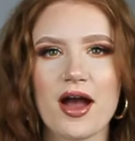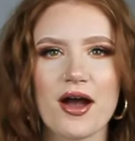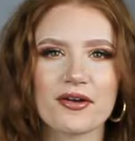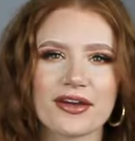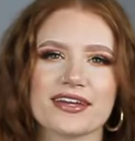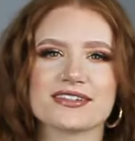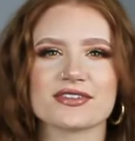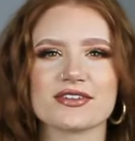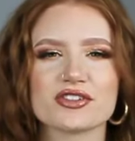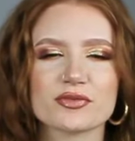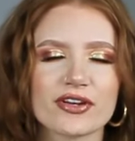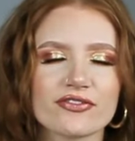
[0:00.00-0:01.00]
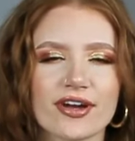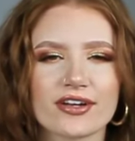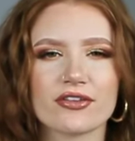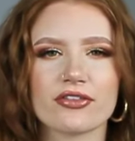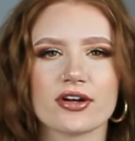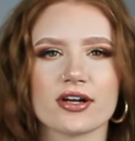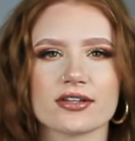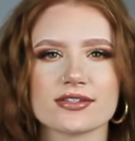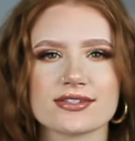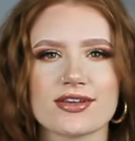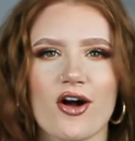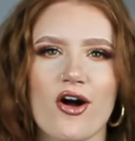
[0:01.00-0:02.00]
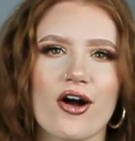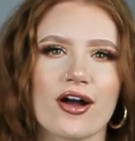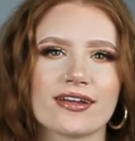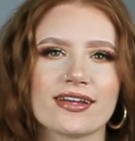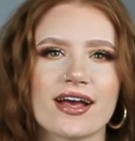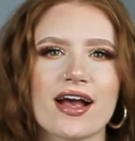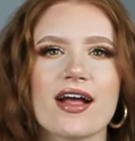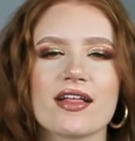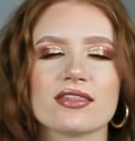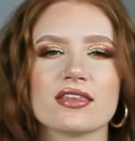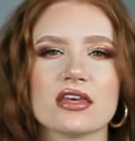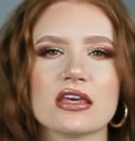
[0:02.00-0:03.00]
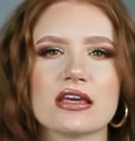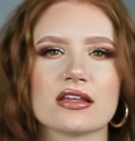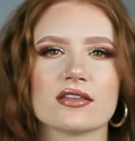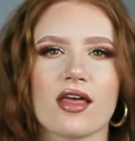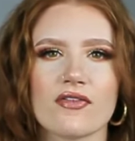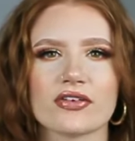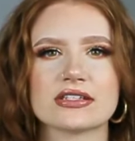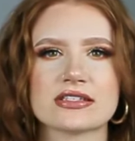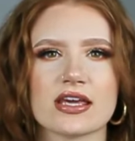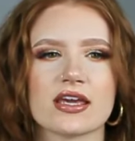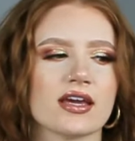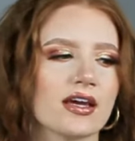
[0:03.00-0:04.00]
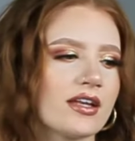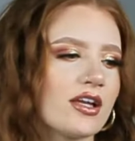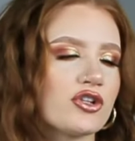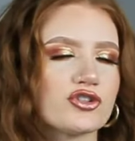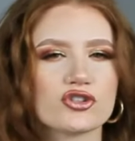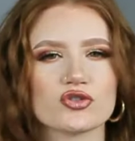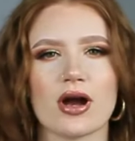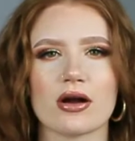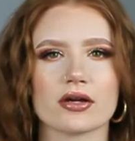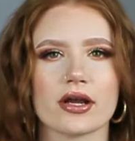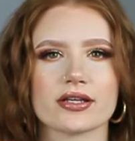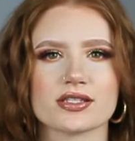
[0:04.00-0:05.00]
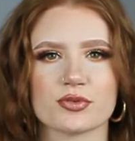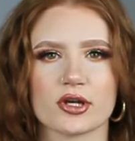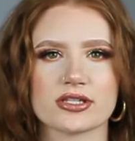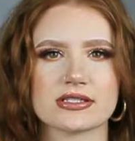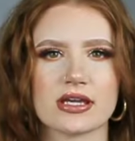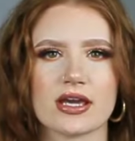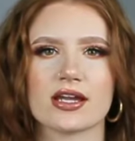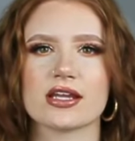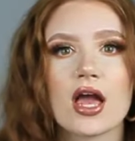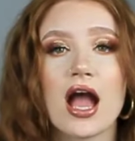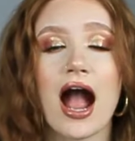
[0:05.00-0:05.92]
Okay, so these are my final thoughts on the Loving Tan 2-Hour Express Tan.